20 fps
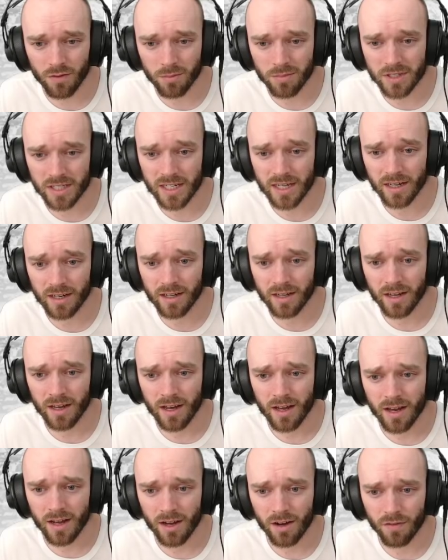tech.
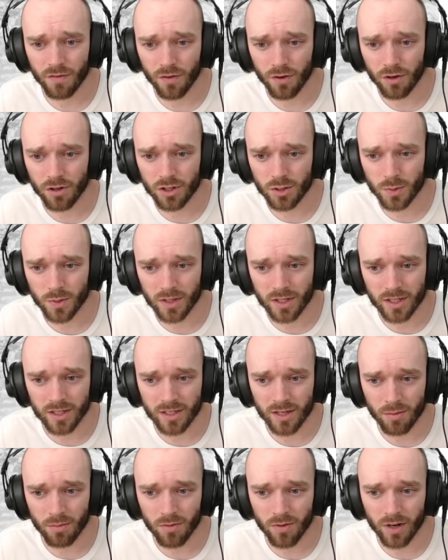Our focus with this
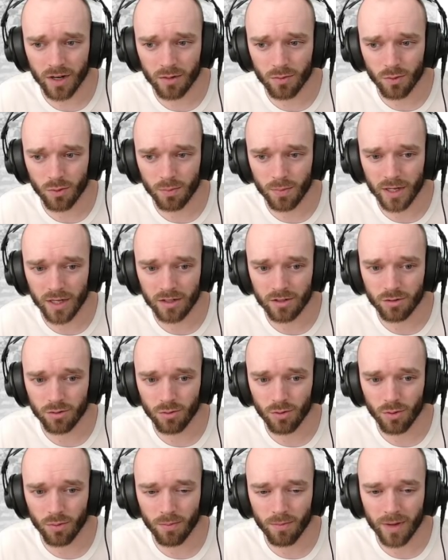upgrade will be
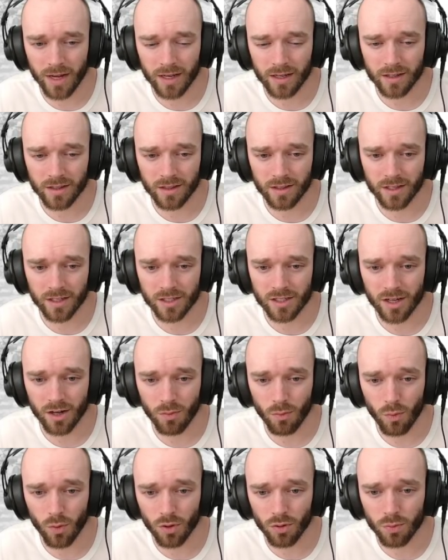to make this a
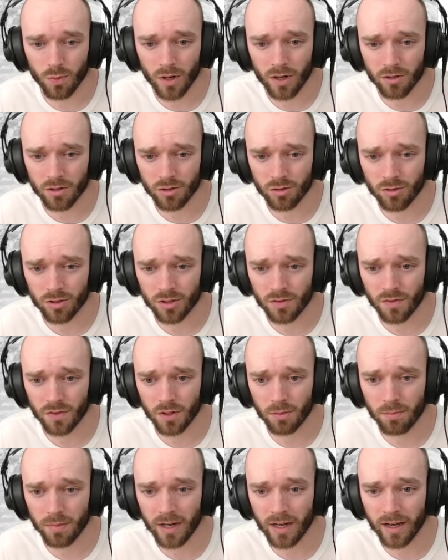worthwhile choice for
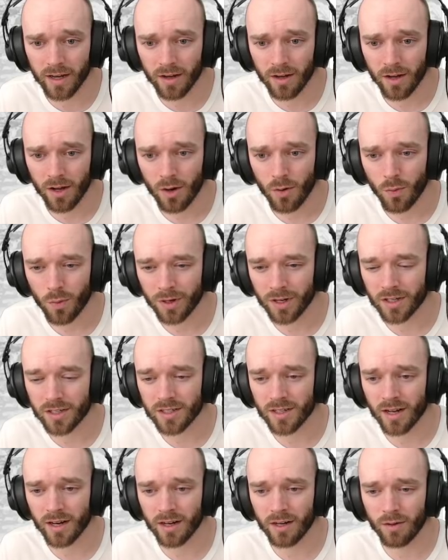the player when
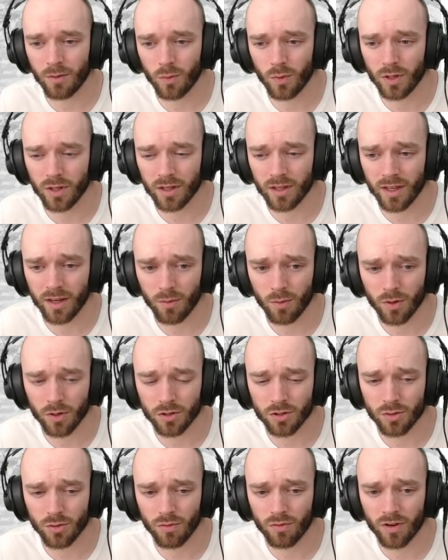deciding whether they
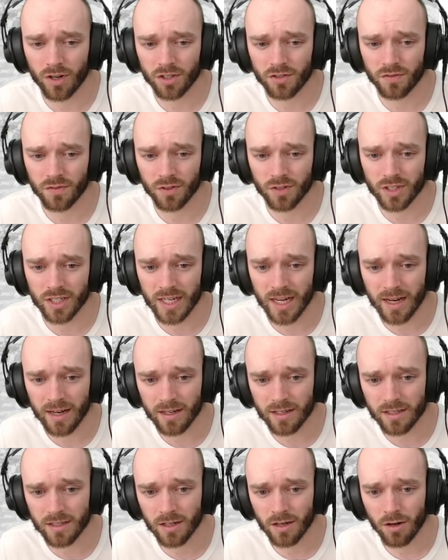want to rush for
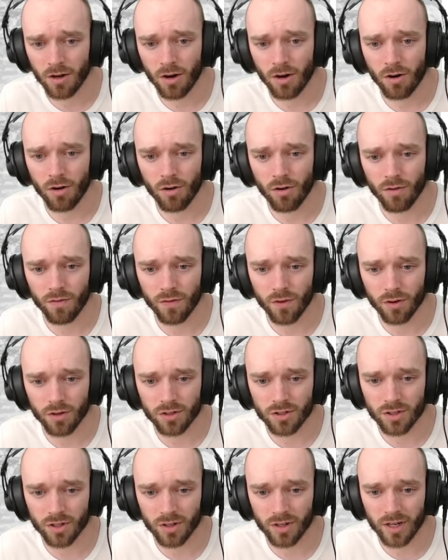tanks or
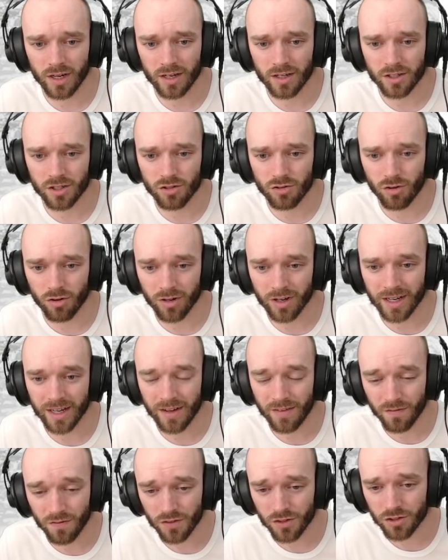focus on stronger
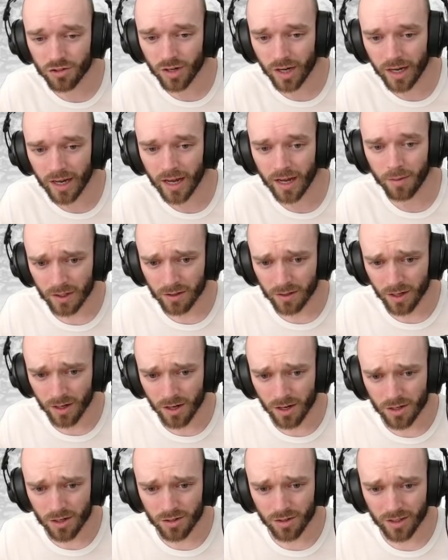infantry game.
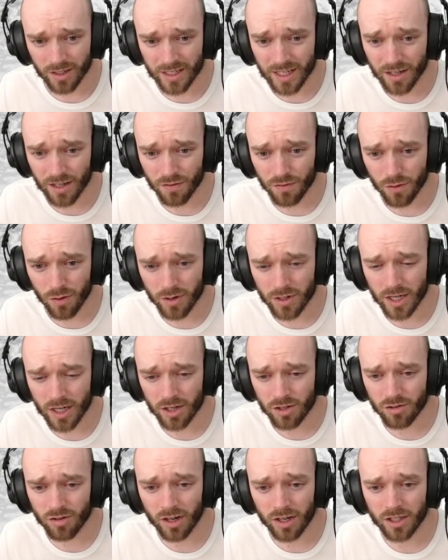So the tier 4 tech
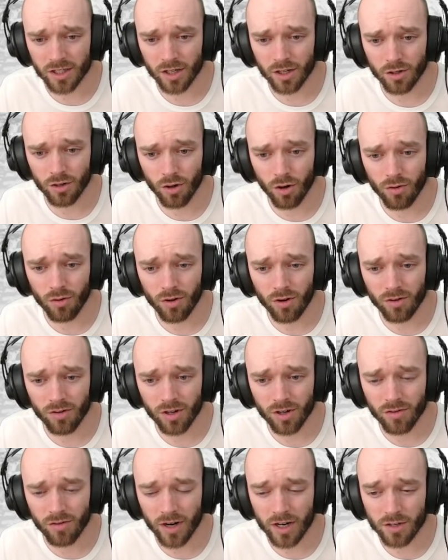structure no longer
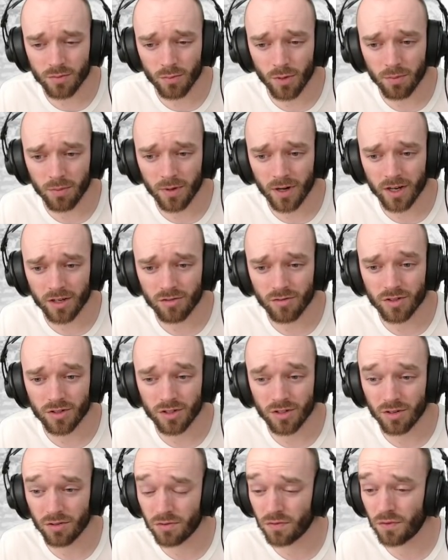grants mobilized
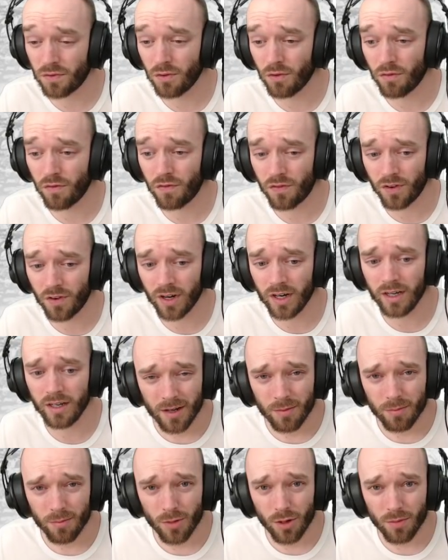reserves for free.
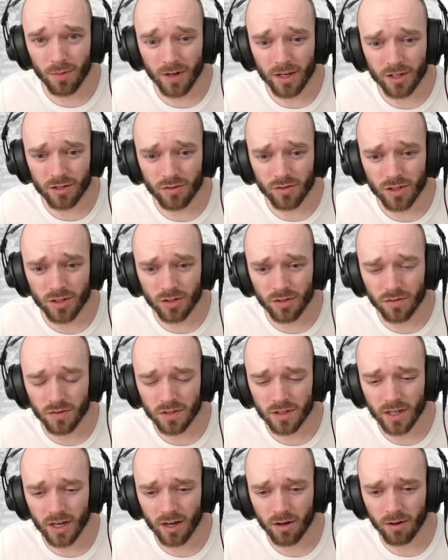Mobilized
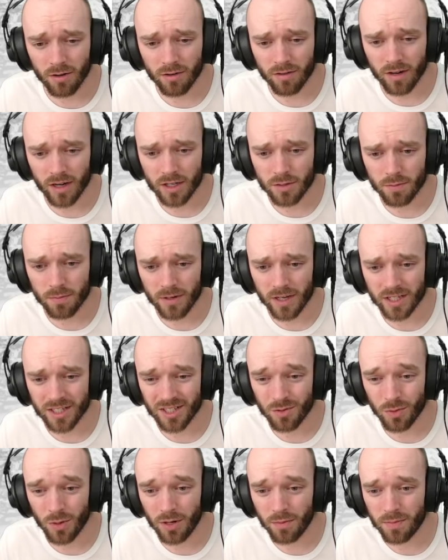reserves now grants plus
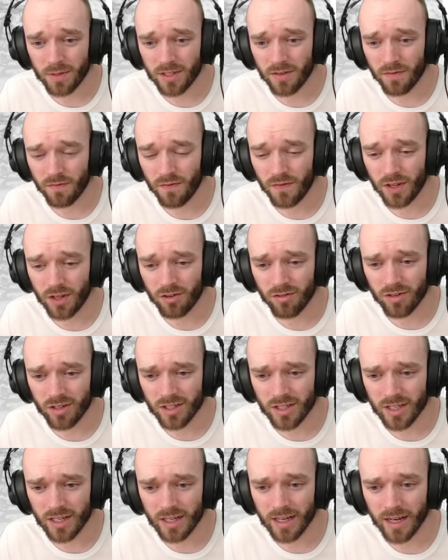20%
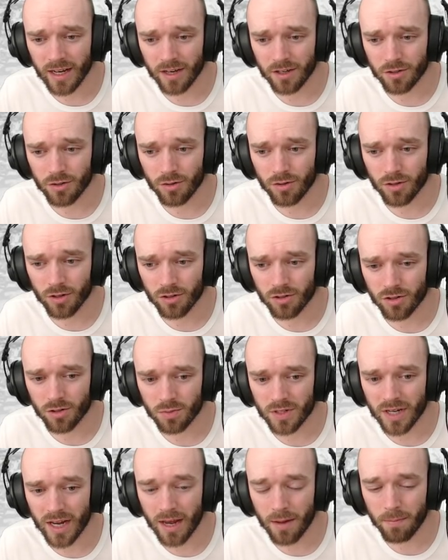veterancy gain to
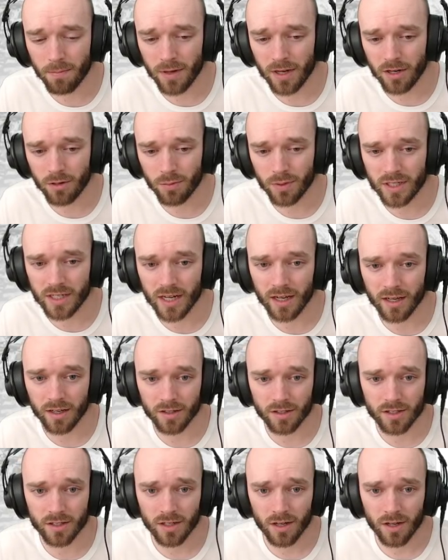conscripts and penal
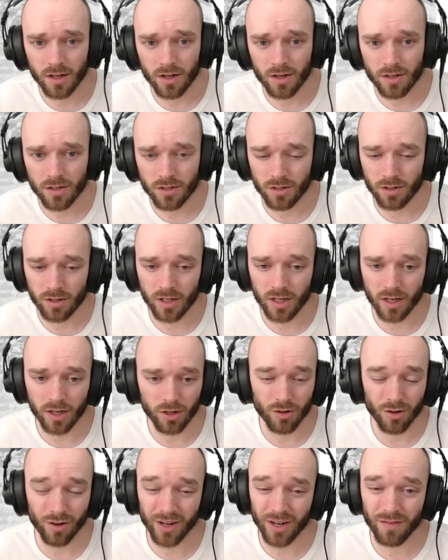battalions. So yeah,
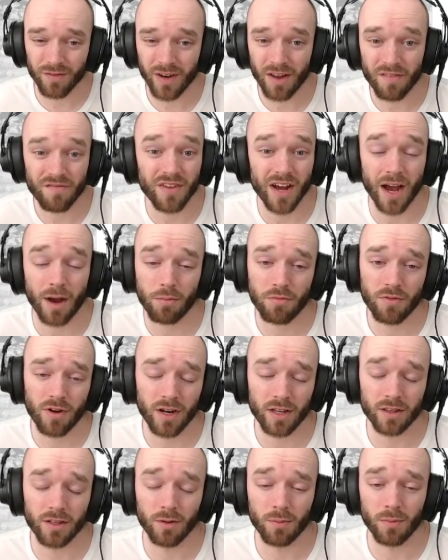you don't even have to
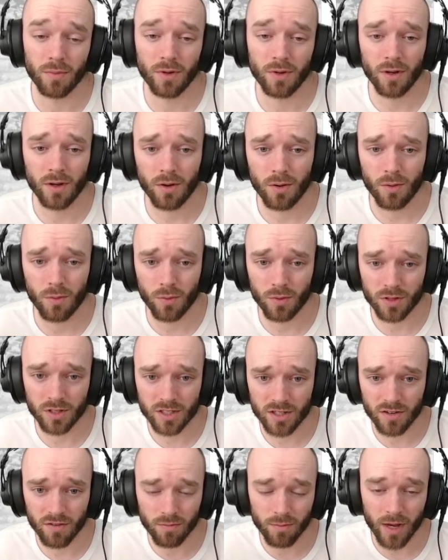upgrade them with the
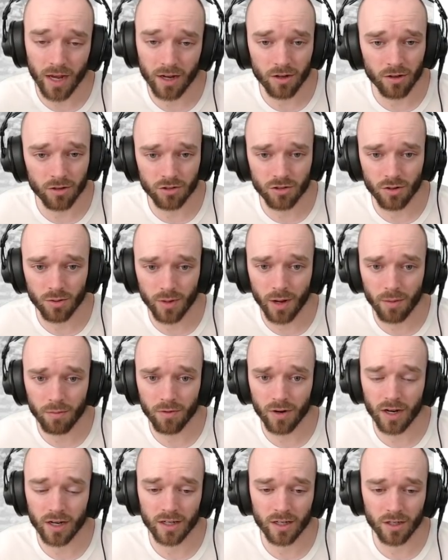7-man conscript
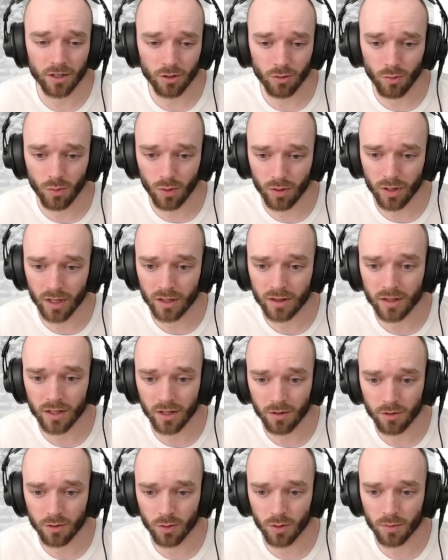upgrade, and you will get
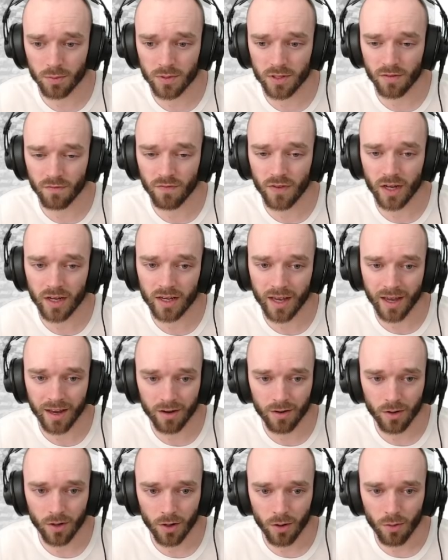the 20% vet
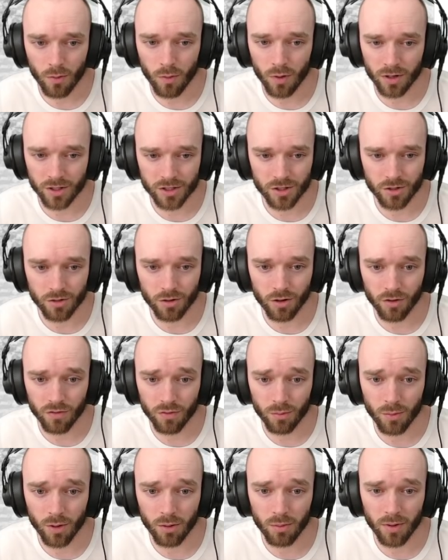gain once you go
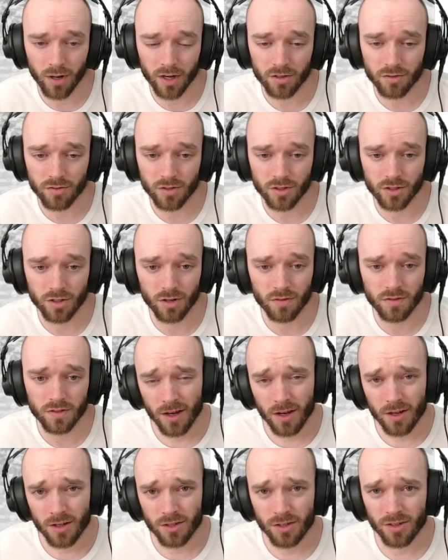for mobilized
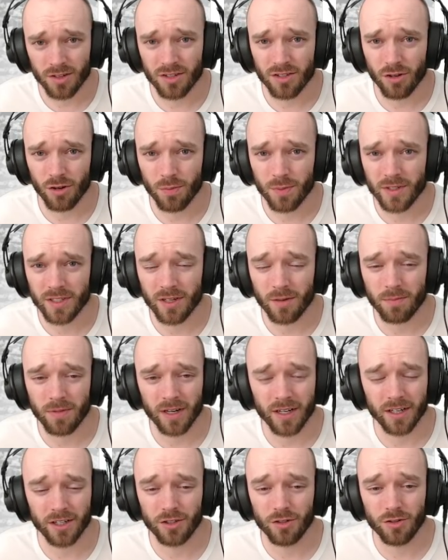reserves. So this opens up
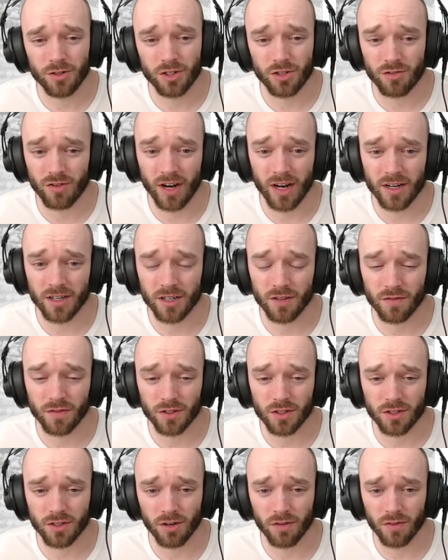like a new strategy for
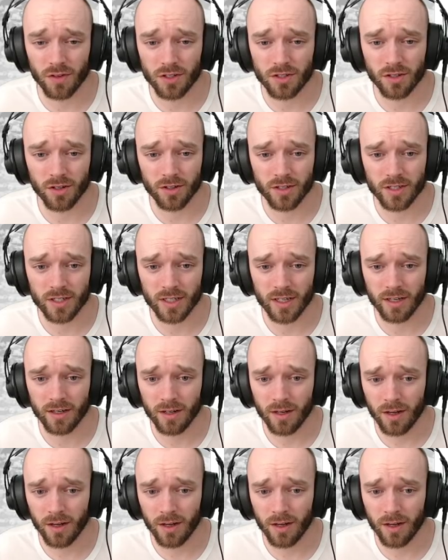Soviets, honestly,